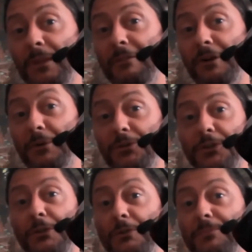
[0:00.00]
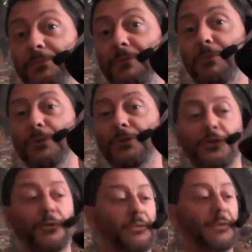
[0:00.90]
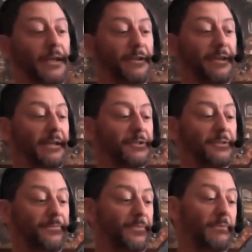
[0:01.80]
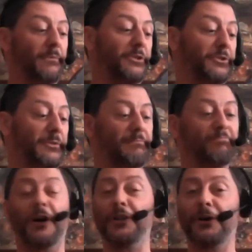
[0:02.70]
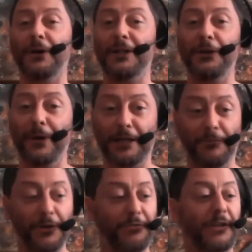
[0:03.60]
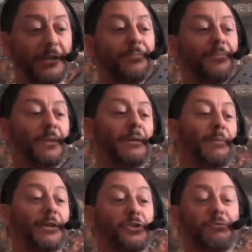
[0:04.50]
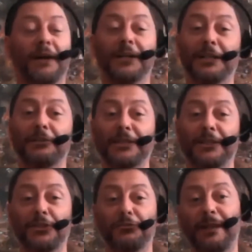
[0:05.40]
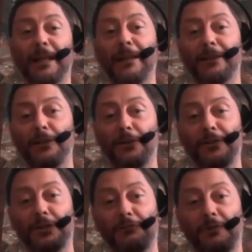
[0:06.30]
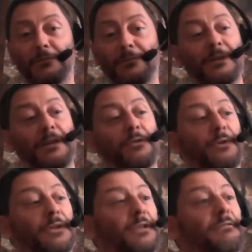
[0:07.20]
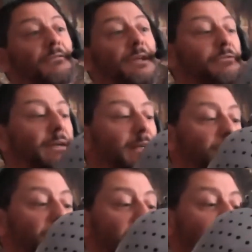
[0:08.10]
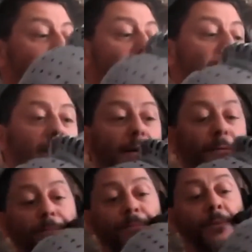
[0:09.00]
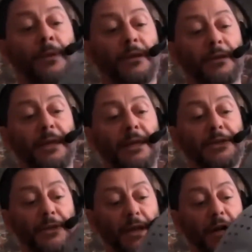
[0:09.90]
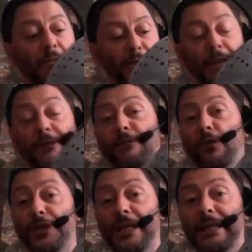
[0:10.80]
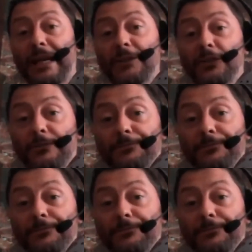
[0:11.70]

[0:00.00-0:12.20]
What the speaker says: if I want to do other things, because I know I could modify them. But I did actually just really like the look of this grill. I thought it's really sweet. Now, these helmets are made of 14 gauge,